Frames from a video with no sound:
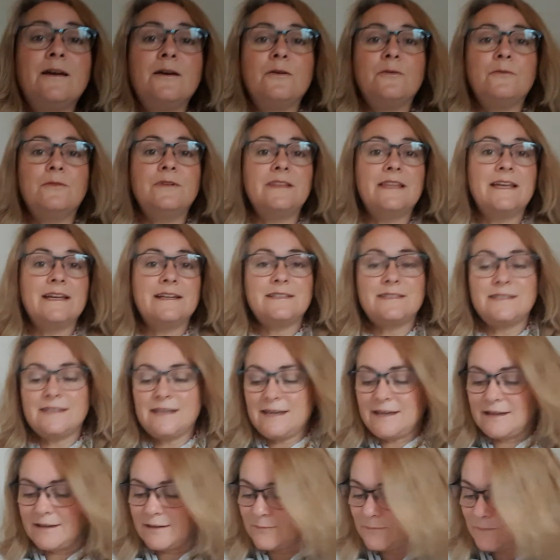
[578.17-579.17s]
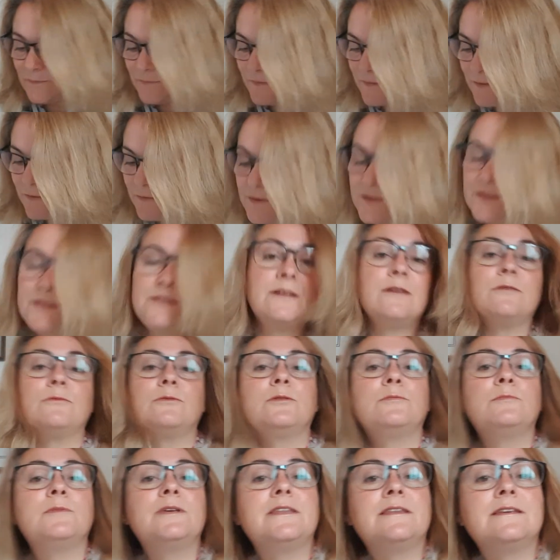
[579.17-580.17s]
Well, that's it. If you've stuck
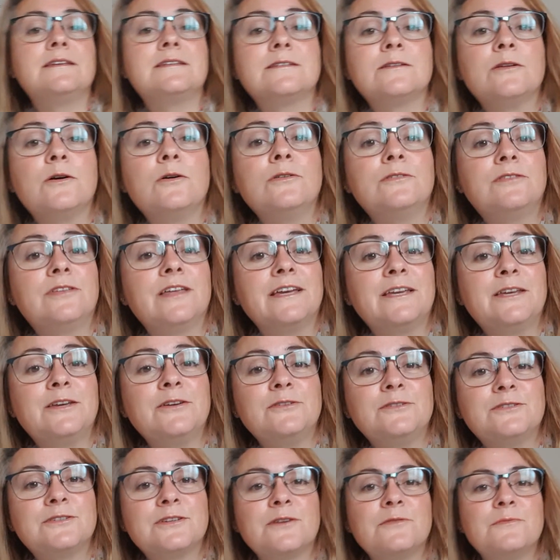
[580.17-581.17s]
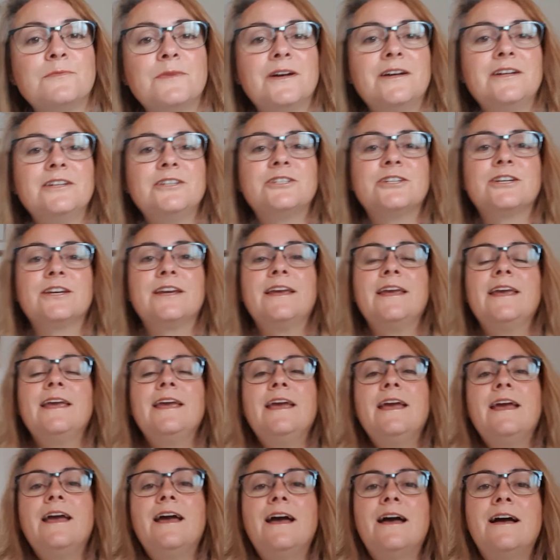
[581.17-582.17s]
with me this long, thank you so much.
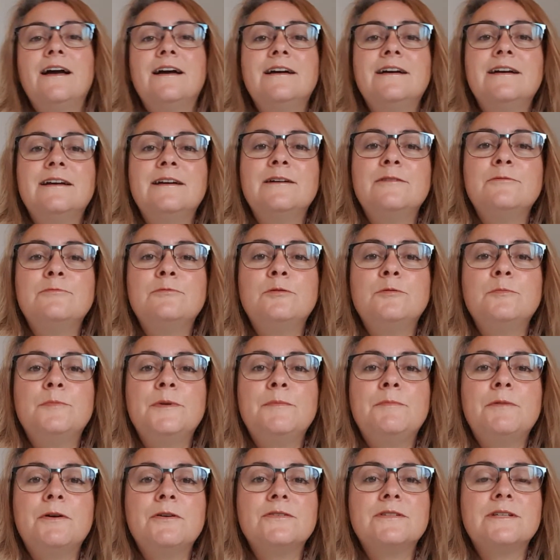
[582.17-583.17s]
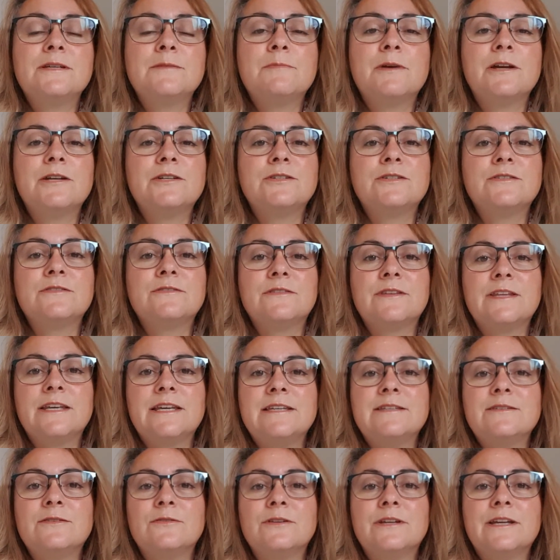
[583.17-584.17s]
I will be posting pictures of
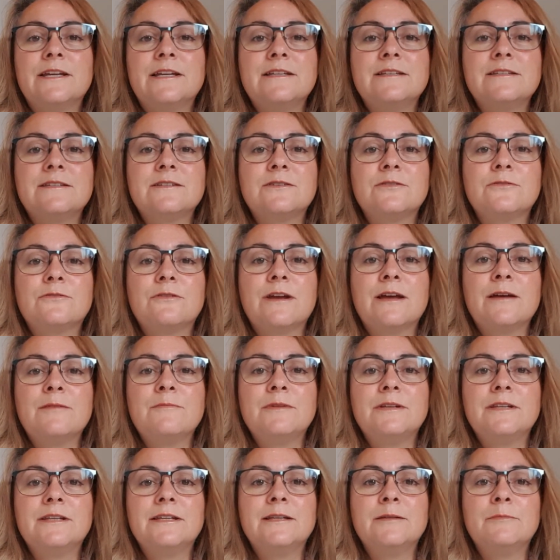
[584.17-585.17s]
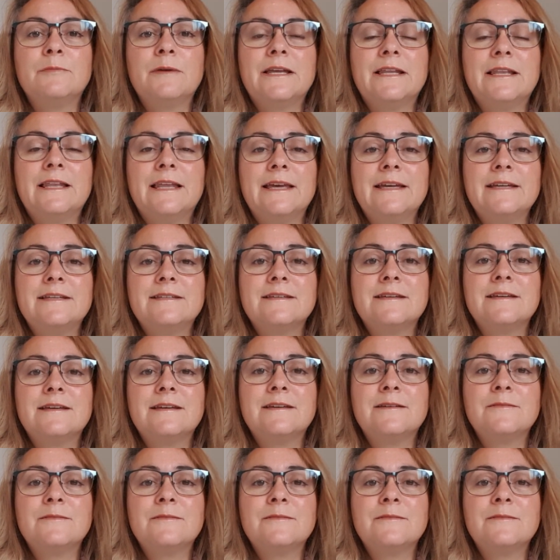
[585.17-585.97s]
these on Instagram a little bit later.